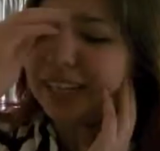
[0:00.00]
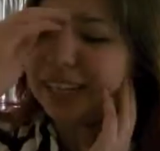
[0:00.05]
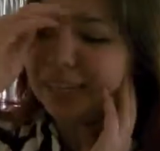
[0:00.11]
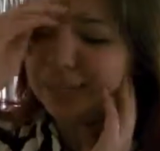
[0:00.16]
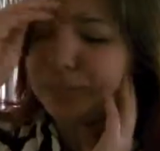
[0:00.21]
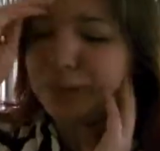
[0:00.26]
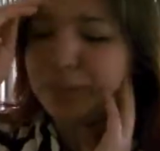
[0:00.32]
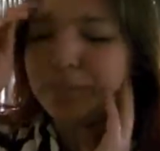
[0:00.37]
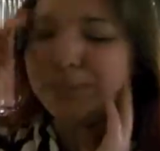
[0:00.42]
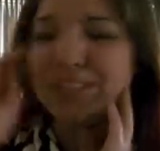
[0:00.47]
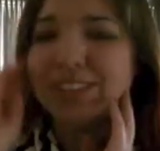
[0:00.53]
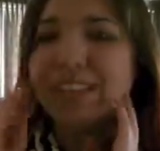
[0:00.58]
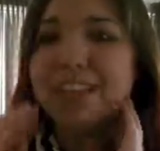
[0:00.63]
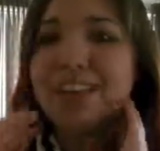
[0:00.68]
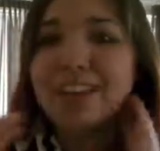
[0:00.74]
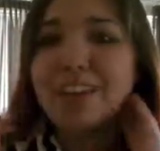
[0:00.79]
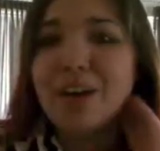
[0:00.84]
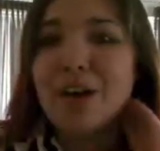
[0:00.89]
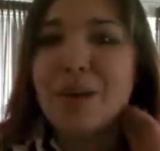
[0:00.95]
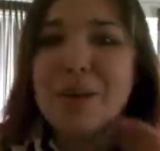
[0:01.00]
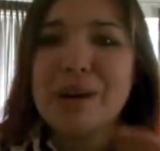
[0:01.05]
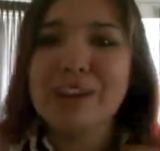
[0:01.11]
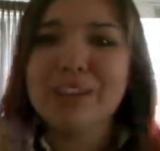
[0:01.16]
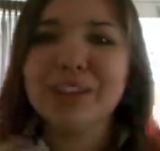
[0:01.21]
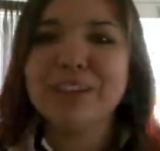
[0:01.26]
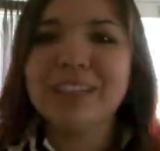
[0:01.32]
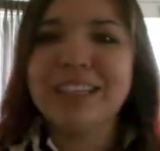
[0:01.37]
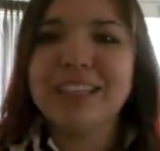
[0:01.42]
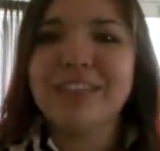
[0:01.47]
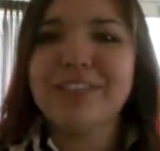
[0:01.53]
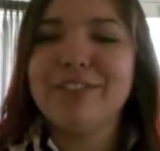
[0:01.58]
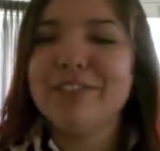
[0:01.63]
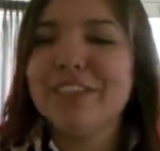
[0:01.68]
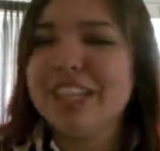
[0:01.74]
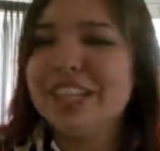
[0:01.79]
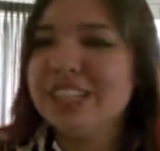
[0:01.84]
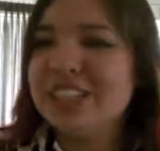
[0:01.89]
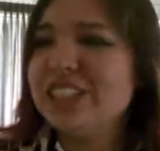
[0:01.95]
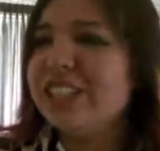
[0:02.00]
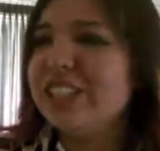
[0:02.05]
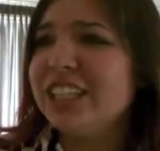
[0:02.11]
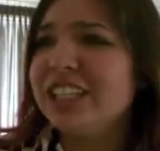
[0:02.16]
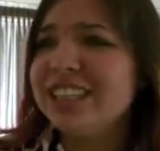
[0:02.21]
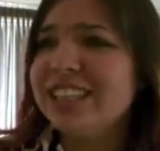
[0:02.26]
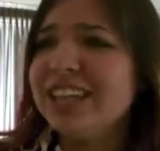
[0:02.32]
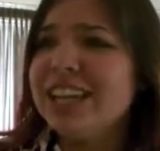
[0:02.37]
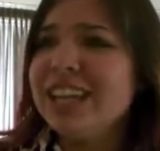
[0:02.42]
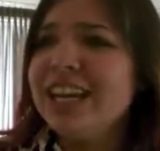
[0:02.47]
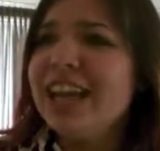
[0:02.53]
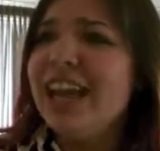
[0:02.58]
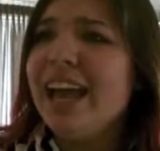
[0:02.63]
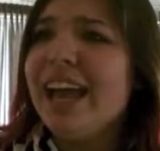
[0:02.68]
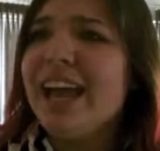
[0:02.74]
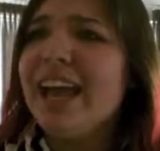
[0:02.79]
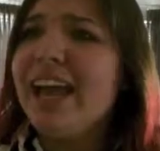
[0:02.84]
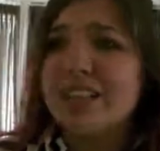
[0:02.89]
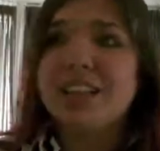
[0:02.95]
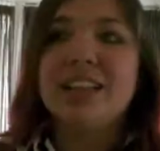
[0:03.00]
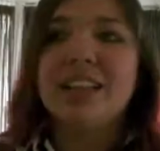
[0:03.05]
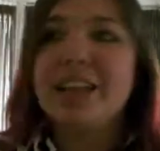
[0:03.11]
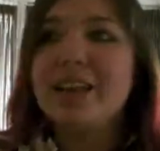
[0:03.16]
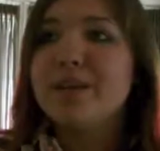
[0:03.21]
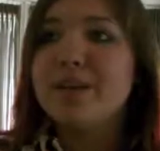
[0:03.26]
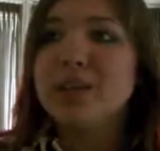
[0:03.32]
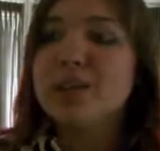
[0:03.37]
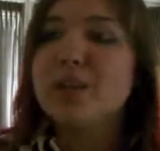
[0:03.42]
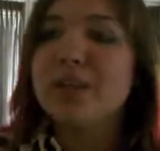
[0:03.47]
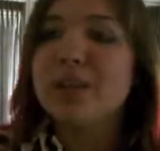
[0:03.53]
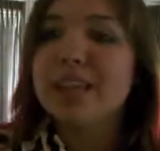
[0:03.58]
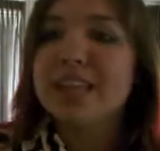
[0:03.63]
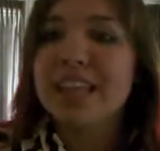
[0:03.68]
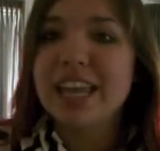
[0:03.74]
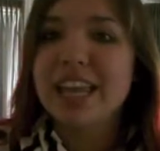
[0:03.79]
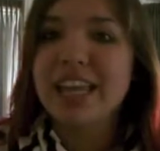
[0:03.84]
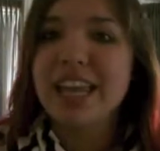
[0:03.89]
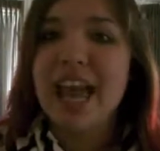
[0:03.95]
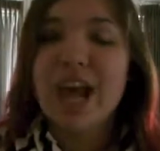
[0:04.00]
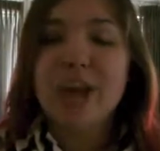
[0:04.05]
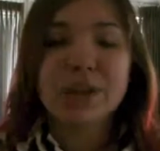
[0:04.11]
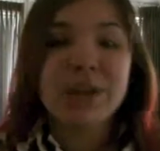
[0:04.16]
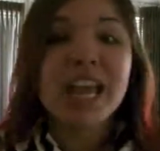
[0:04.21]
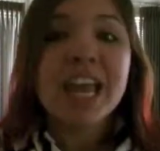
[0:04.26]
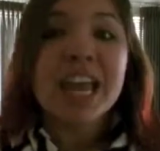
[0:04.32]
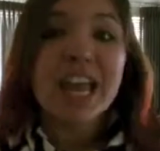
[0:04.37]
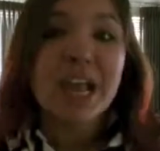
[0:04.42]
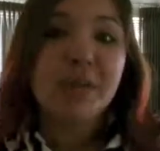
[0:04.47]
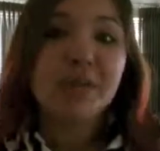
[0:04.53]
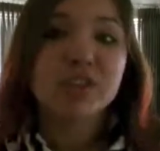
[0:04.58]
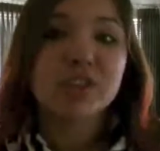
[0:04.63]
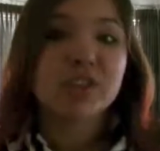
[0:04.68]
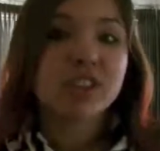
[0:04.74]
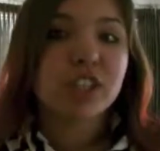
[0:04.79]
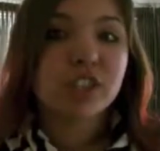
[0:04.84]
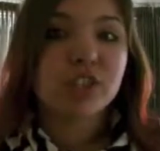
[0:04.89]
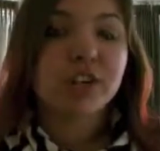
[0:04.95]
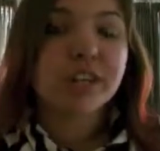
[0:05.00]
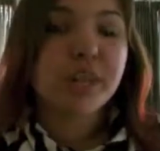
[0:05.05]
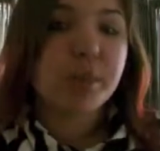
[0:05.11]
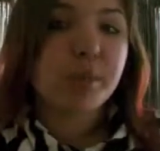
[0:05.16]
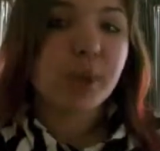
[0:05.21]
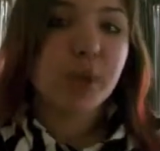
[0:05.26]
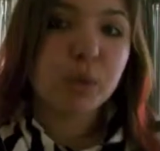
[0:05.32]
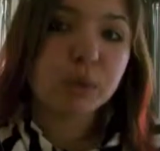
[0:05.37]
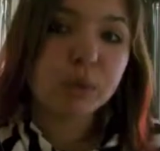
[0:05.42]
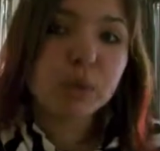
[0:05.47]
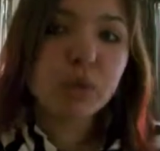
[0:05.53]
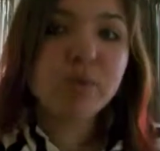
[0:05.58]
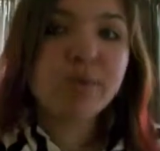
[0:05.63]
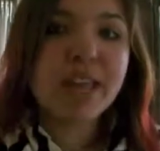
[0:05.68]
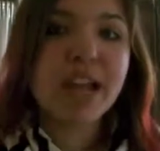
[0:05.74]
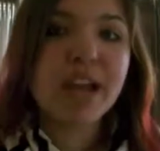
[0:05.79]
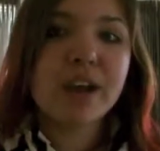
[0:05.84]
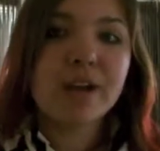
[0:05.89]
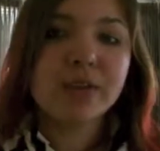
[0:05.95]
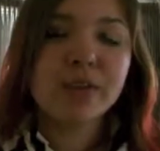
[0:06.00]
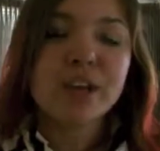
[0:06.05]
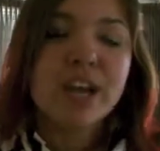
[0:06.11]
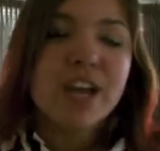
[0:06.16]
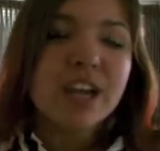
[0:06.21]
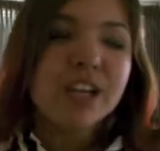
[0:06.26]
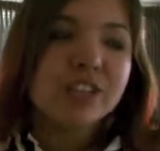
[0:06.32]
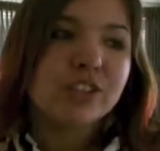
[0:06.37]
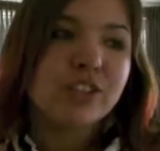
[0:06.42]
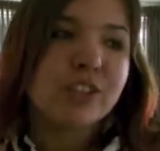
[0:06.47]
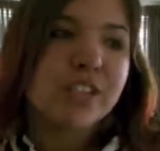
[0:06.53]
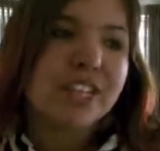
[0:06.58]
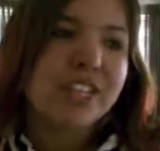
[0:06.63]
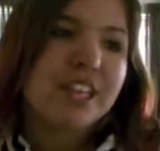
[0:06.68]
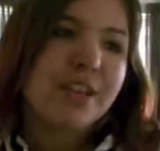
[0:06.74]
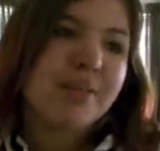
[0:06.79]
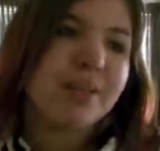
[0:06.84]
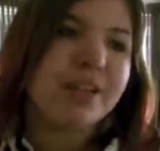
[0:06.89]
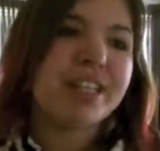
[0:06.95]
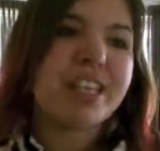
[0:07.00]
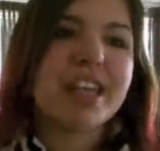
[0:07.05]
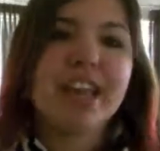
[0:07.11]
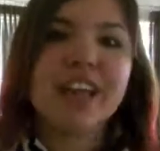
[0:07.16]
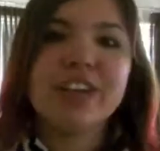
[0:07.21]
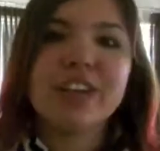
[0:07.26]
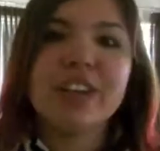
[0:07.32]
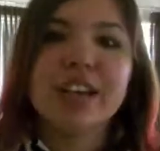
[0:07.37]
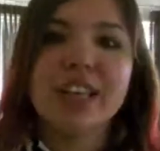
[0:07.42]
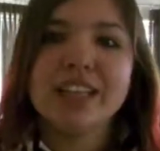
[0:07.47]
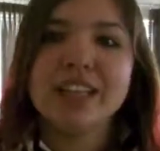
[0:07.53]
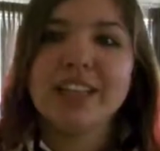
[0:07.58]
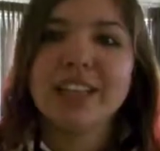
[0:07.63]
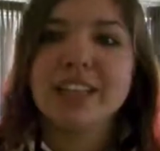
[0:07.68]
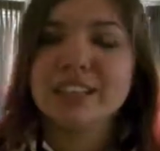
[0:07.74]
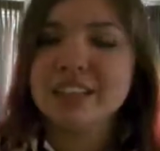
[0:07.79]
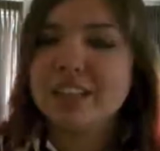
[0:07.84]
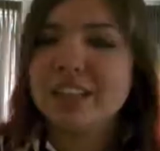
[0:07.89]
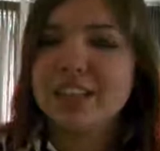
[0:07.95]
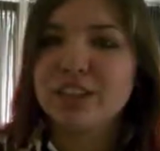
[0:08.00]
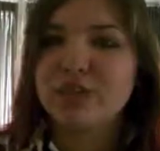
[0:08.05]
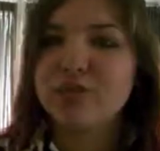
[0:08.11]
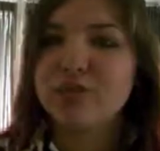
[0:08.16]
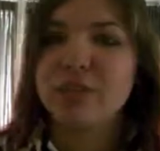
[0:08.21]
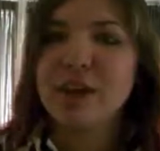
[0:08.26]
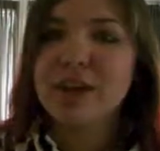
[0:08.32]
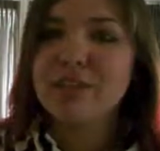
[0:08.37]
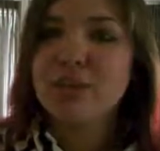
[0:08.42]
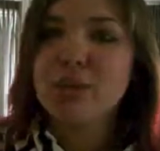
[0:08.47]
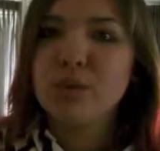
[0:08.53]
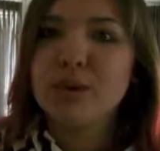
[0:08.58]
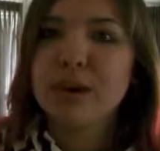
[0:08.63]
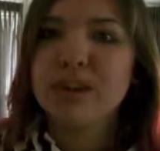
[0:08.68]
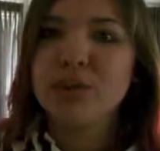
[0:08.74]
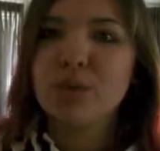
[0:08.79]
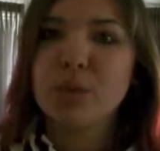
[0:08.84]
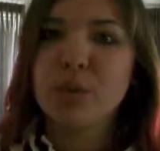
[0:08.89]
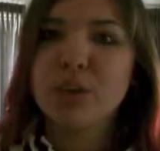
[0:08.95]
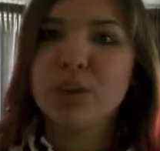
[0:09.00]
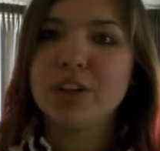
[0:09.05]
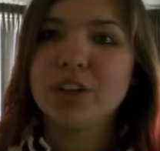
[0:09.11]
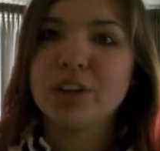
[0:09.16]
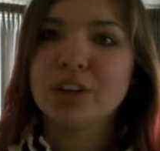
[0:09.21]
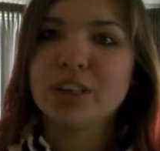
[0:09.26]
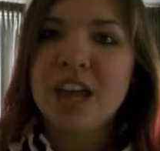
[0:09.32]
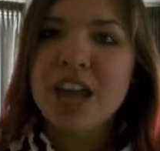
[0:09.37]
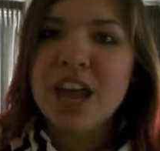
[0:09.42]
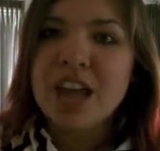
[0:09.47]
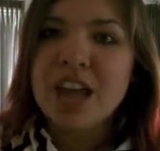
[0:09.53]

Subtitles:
And Ruby was like, oh, I'll try to finish it. And Liam was going to get out. He was going to try to break Ruby out so that they could be together and like travel around the world.